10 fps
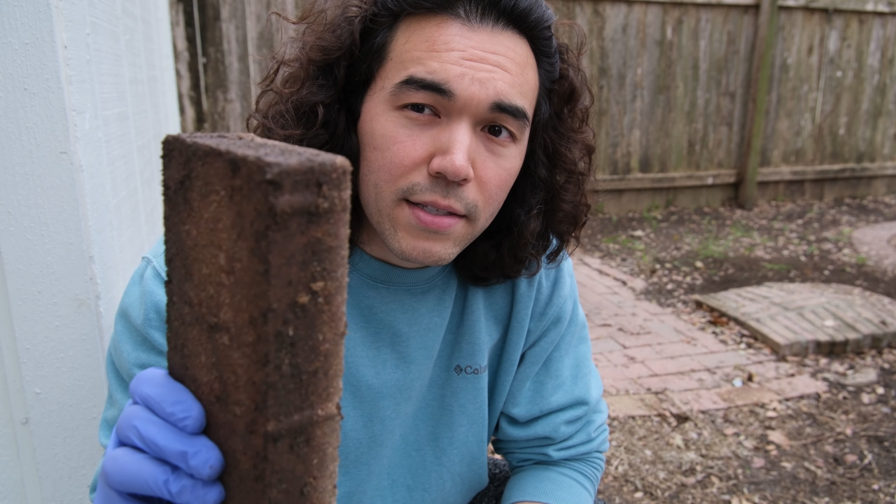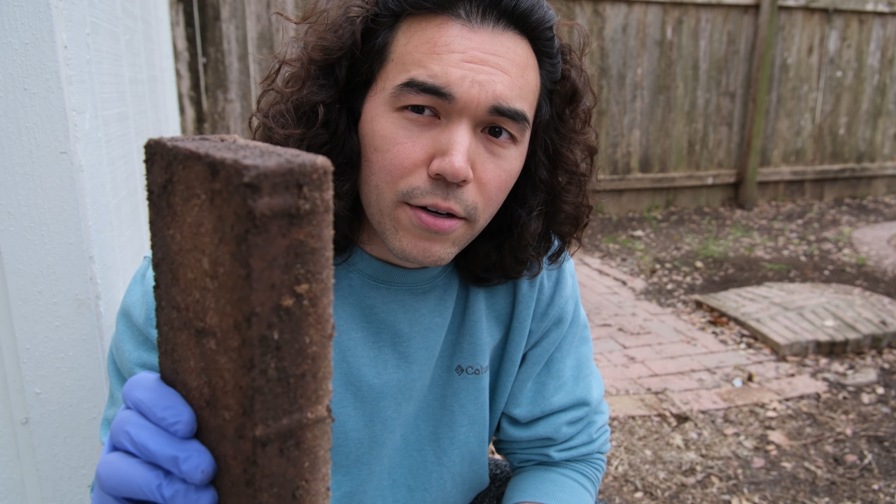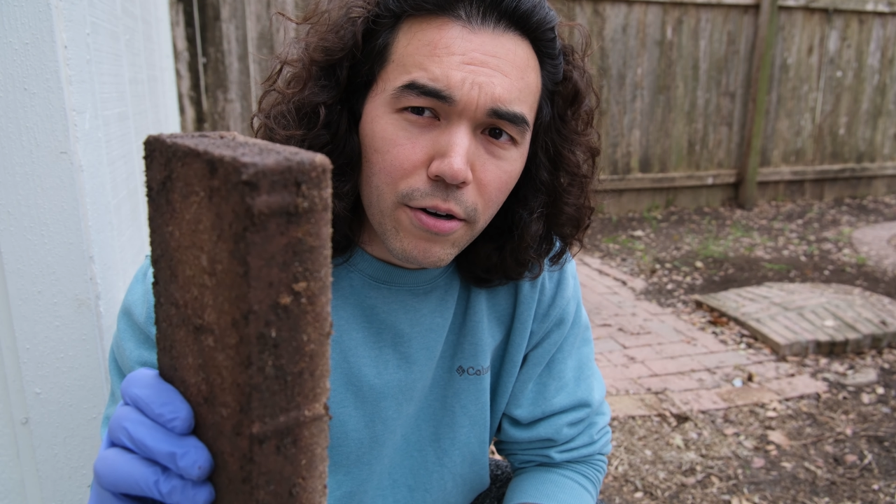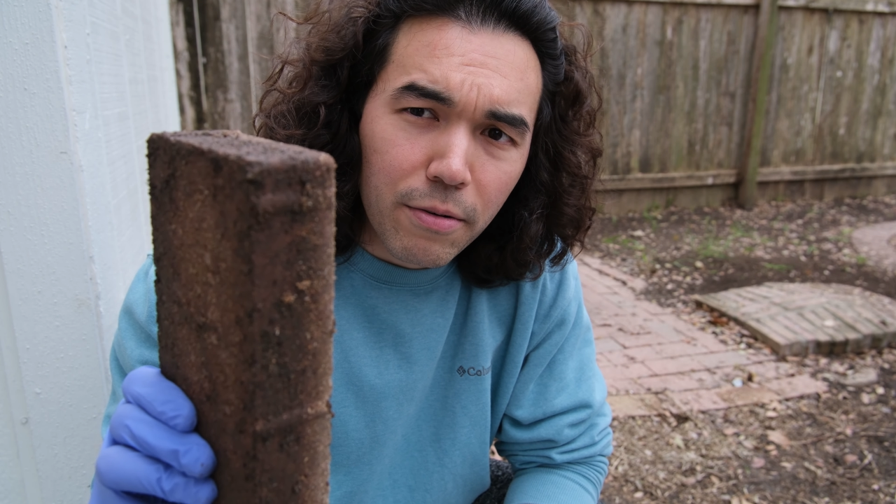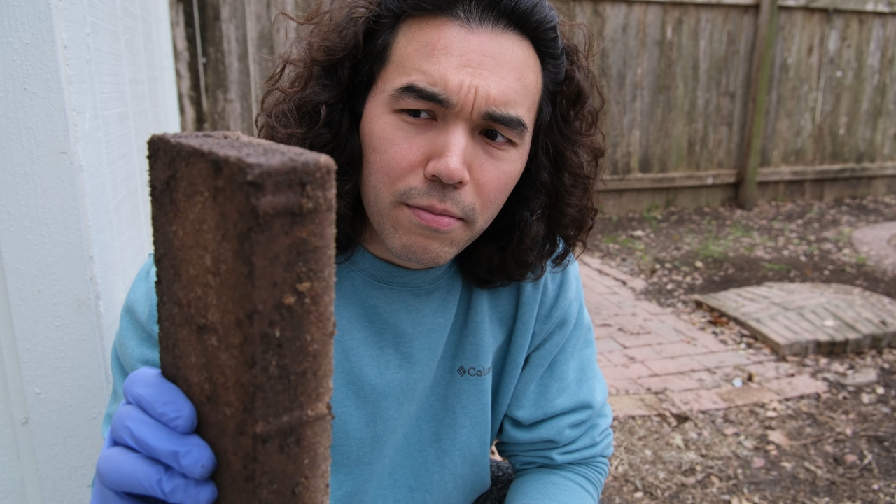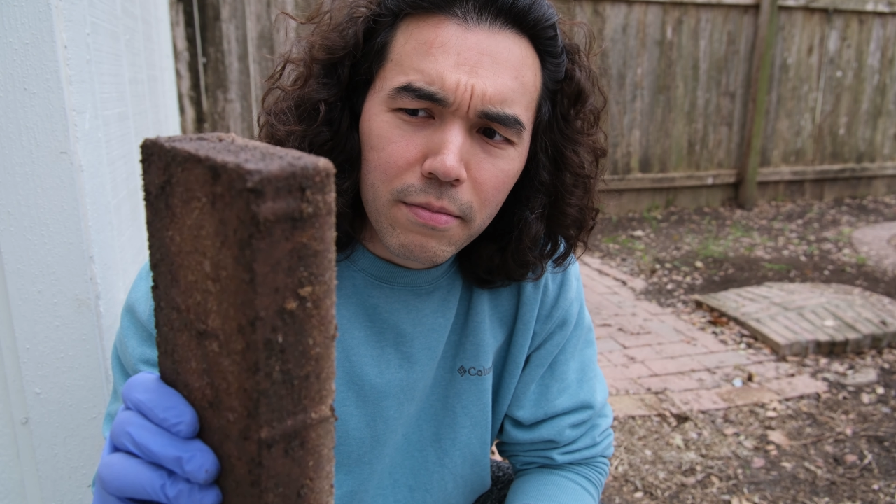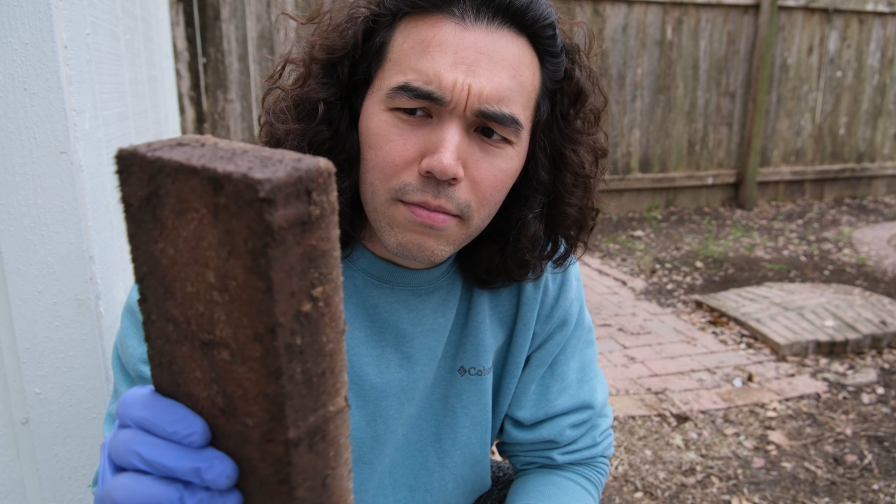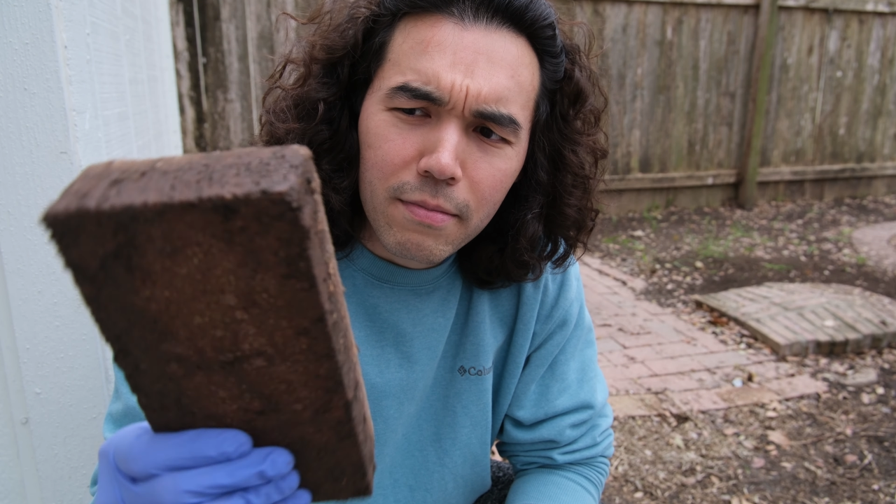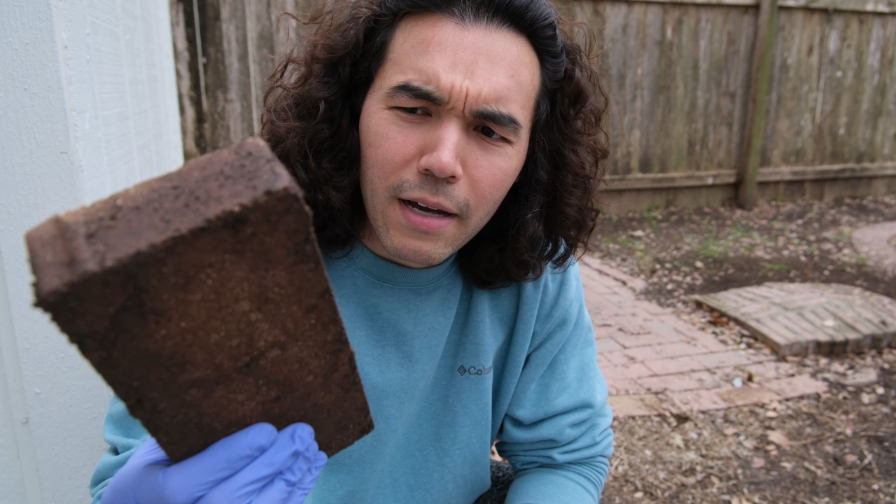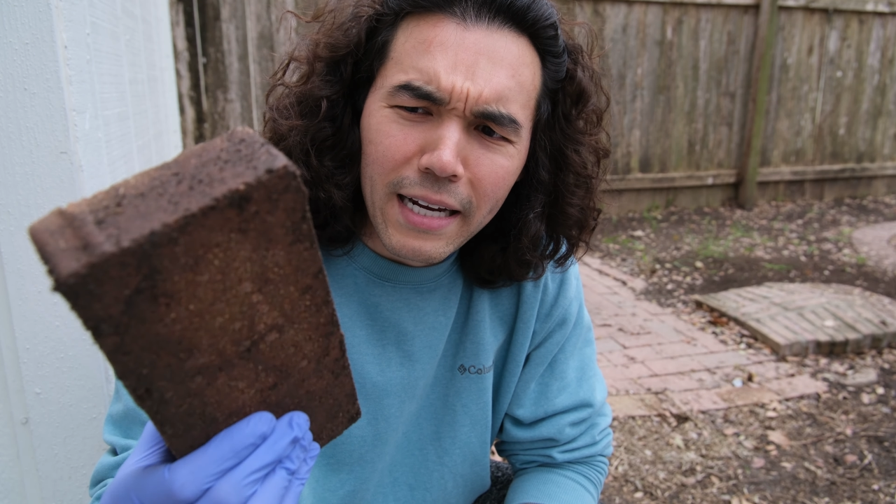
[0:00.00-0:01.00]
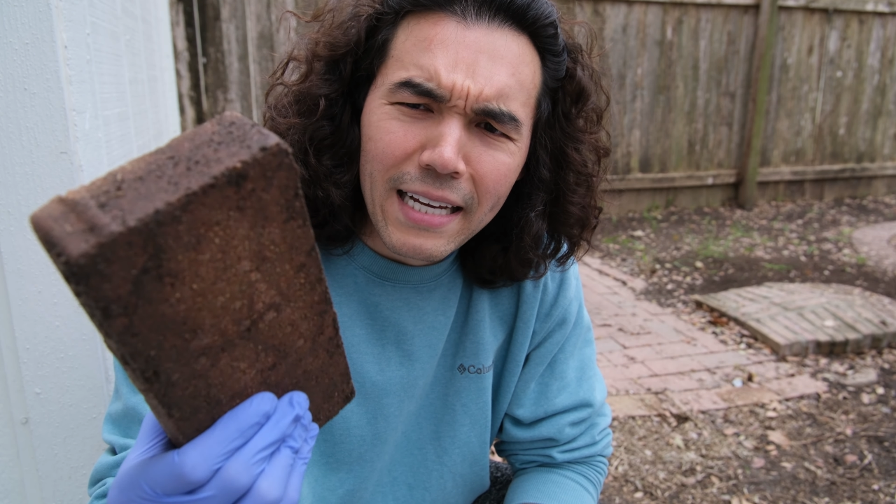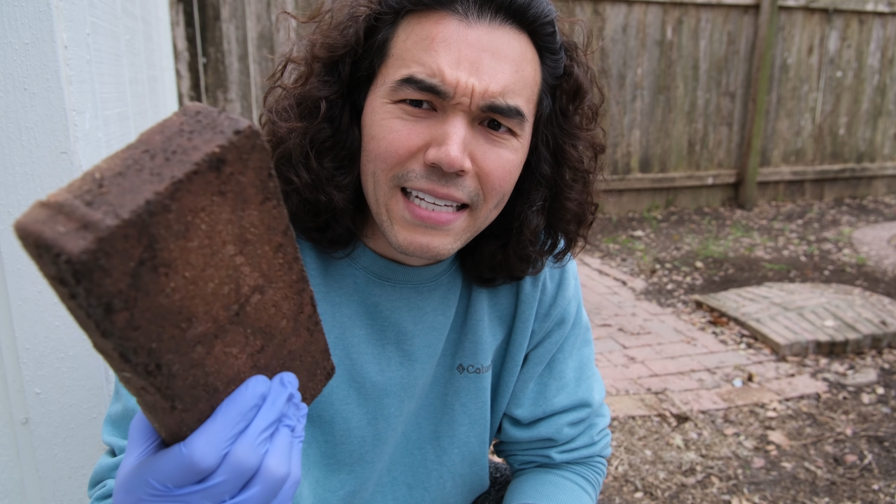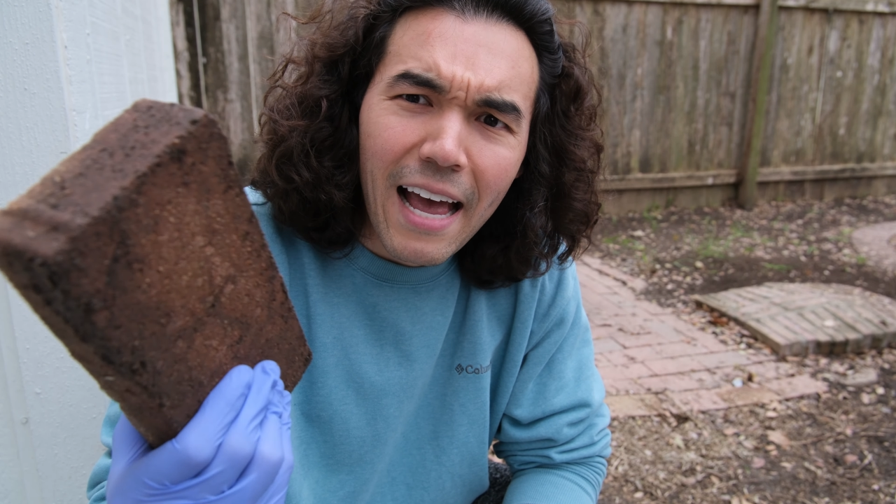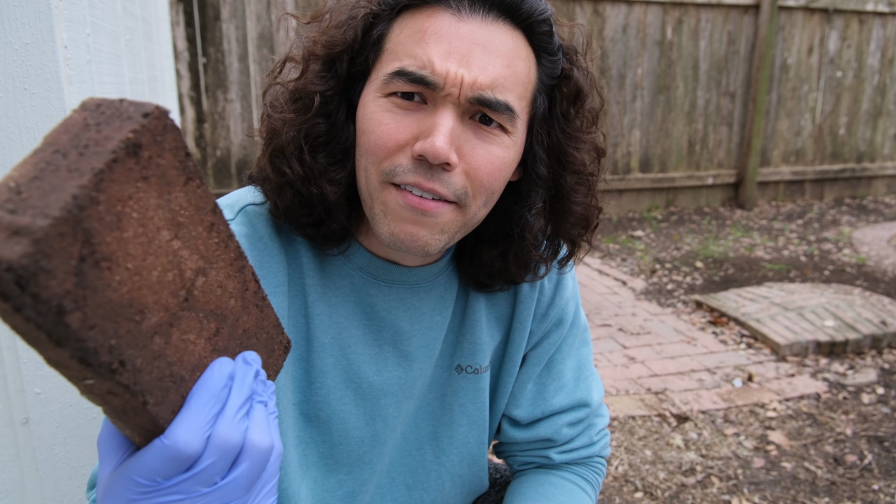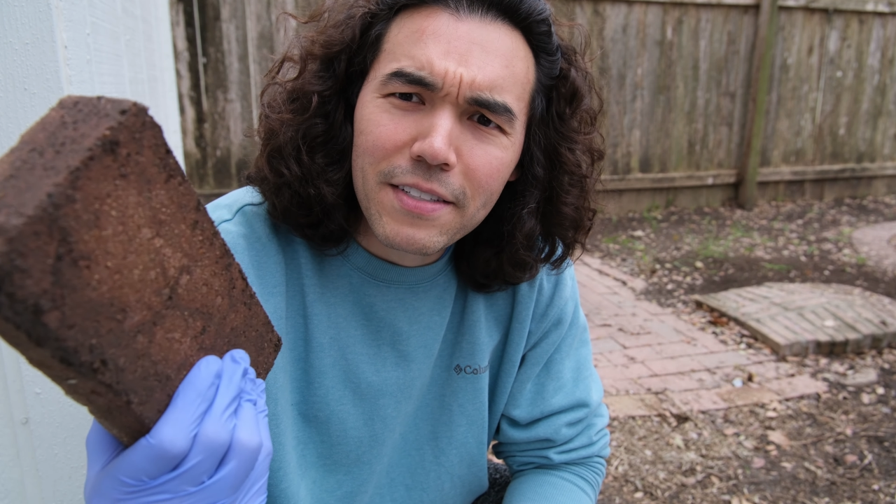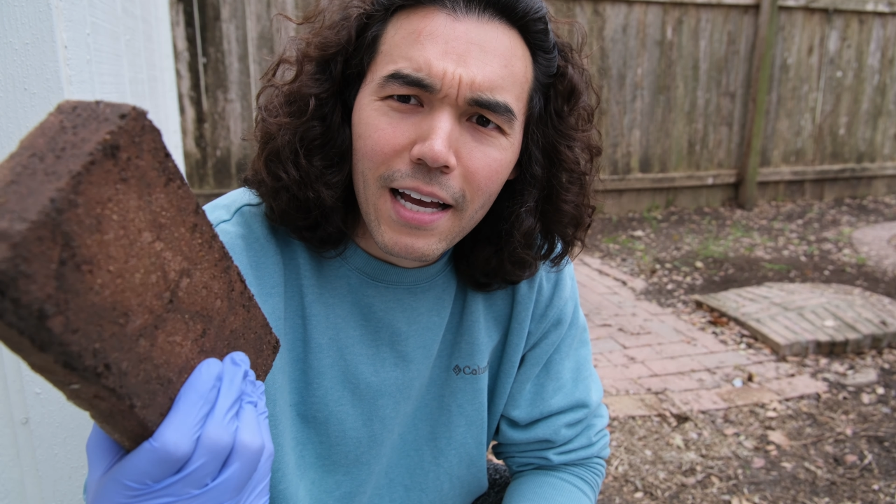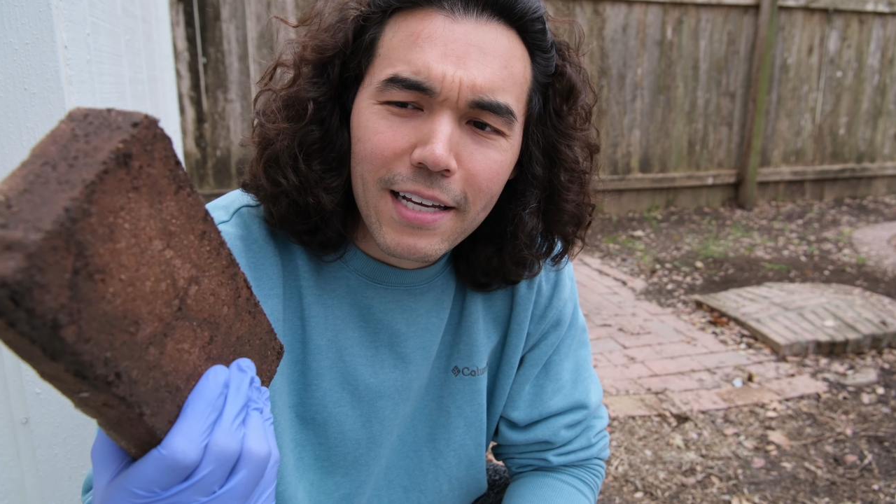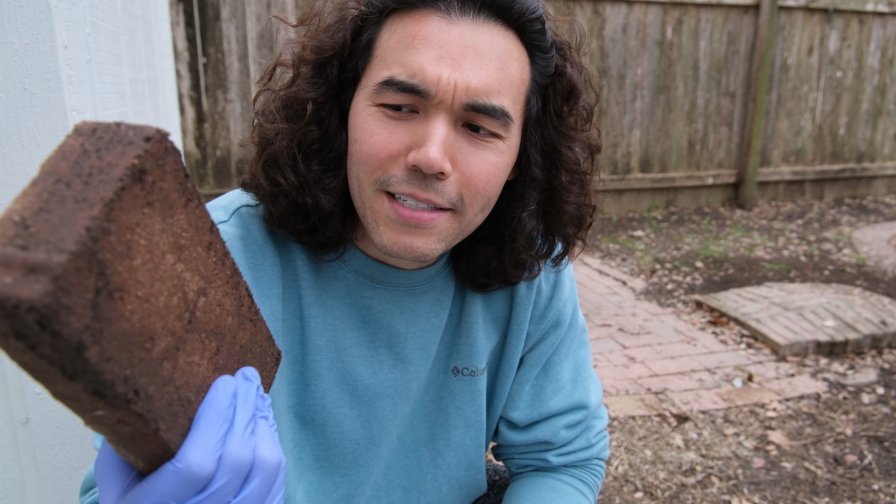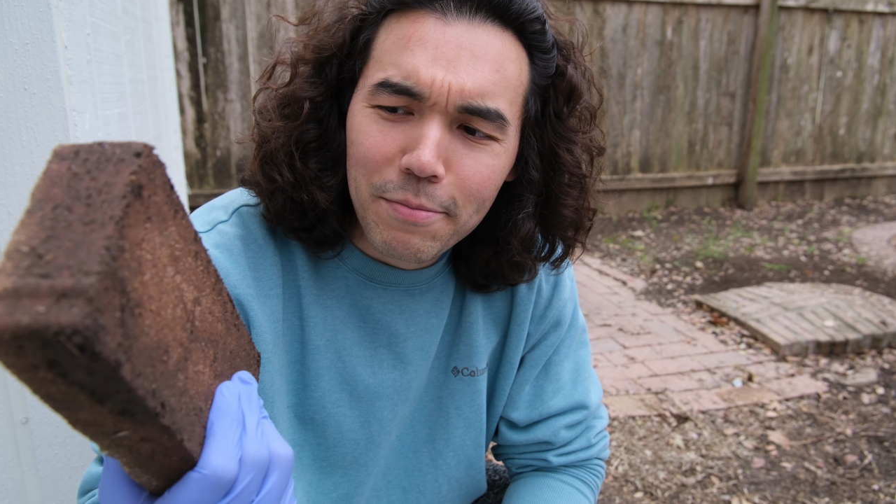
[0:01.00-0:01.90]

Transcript: They're, I guess, half size,